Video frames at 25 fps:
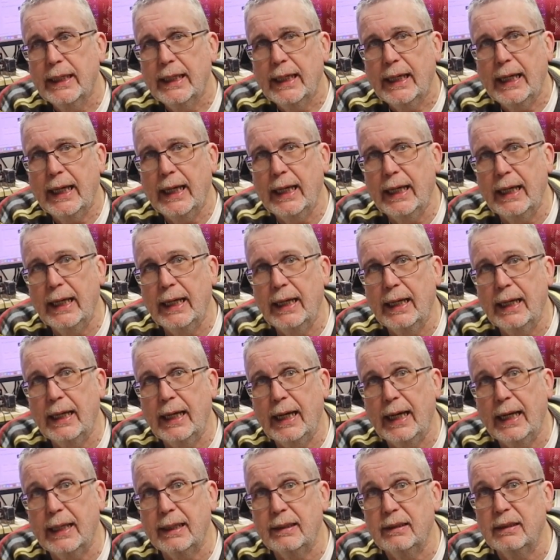
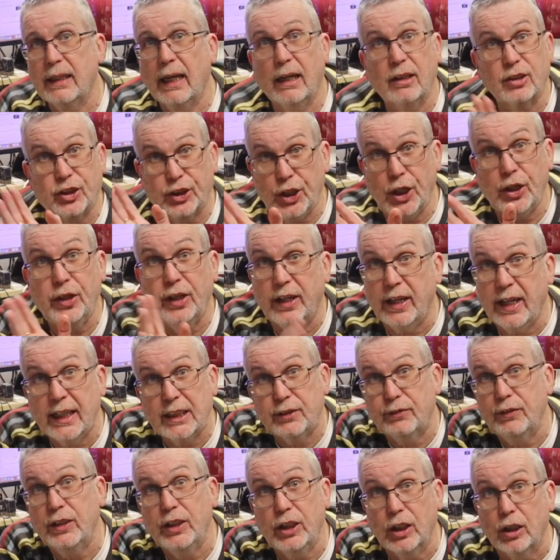And I'll see you in the
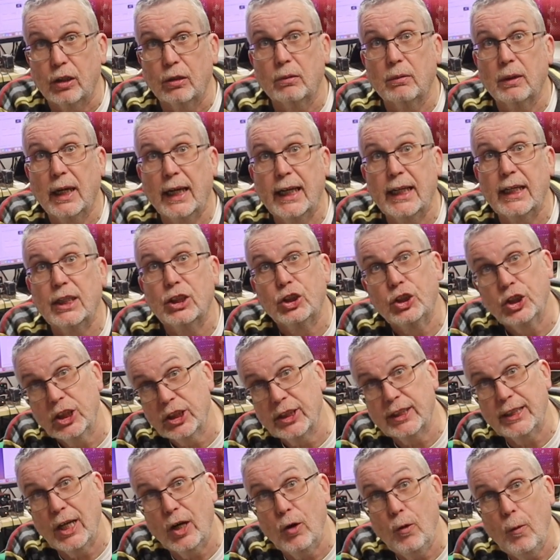next video.
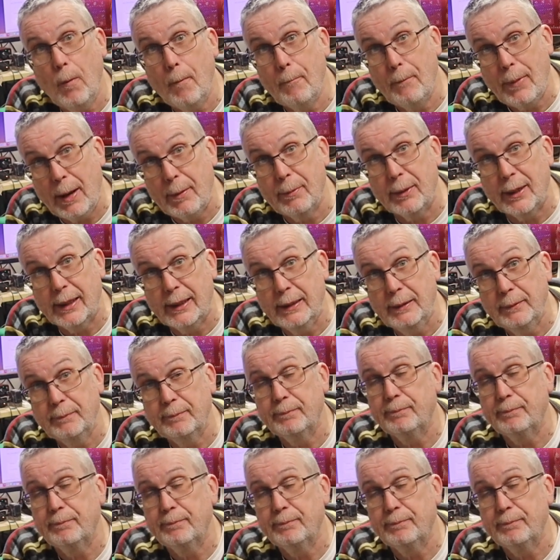Cheers now. Bye-bye.